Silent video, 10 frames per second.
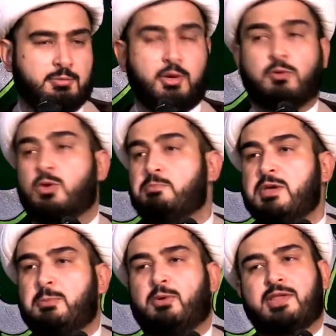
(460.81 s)
But with
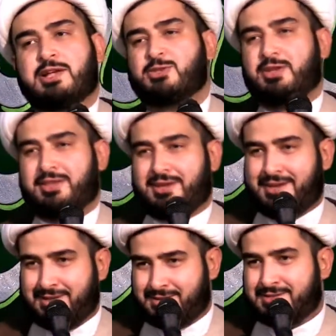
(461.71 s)
people, that's not the
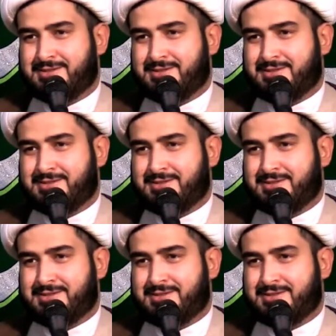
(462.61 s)
case.